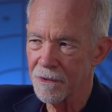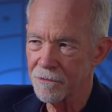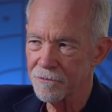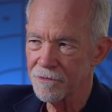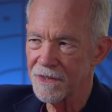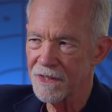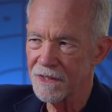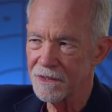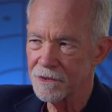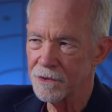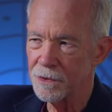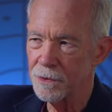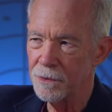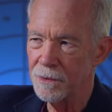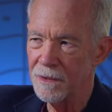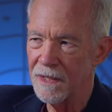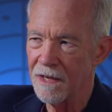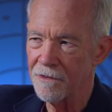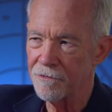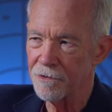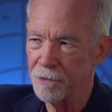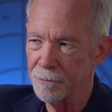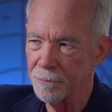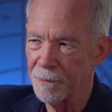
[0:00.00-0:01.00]
of the two
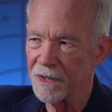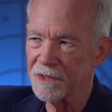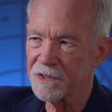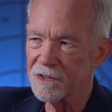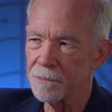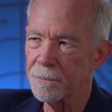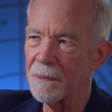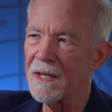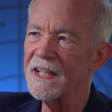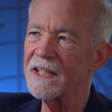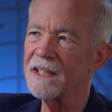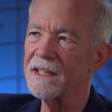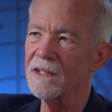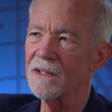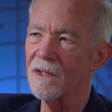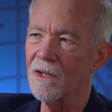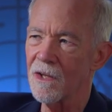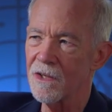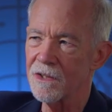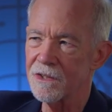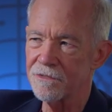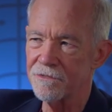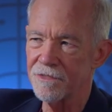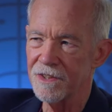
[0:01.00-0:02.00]
governments paying a
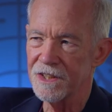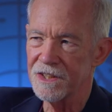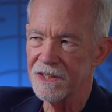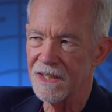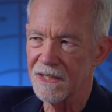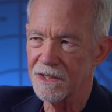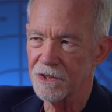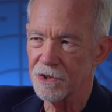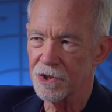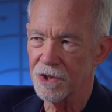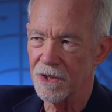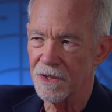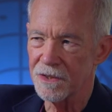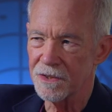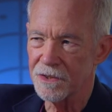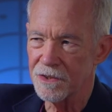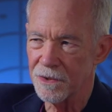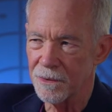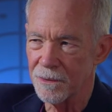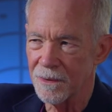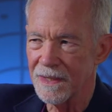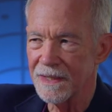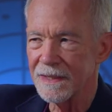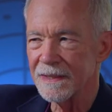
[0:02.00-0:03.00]
lot of attention
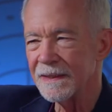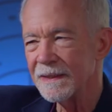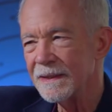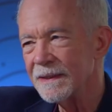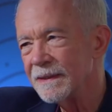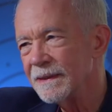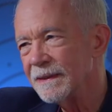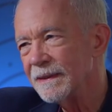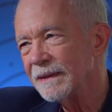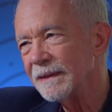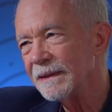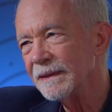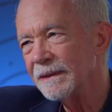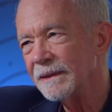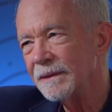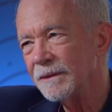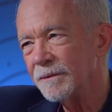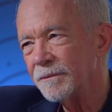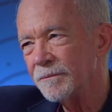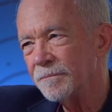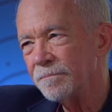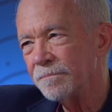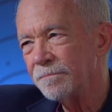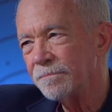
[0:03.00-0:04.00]
to it?
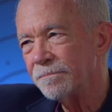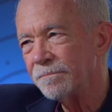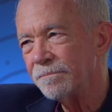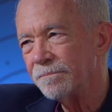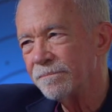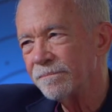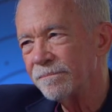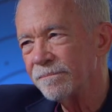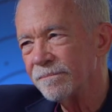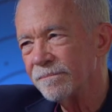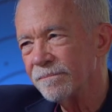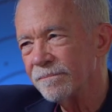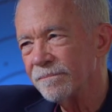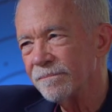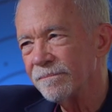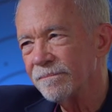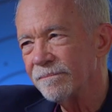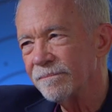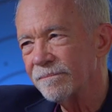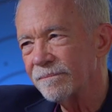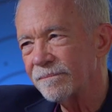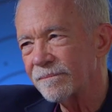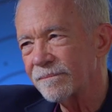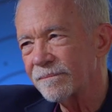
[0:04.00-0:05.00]
I think it
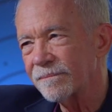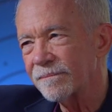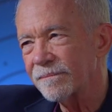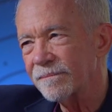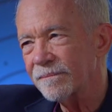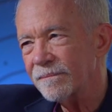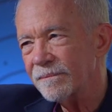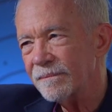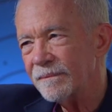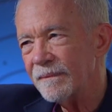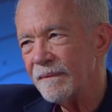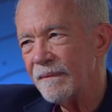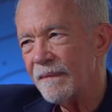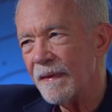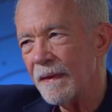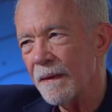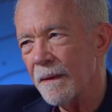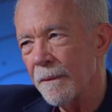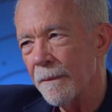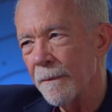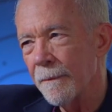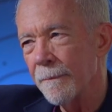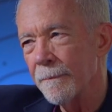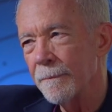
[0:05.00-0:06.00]
largely has to do with
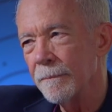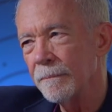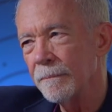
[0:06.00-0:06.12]
sort of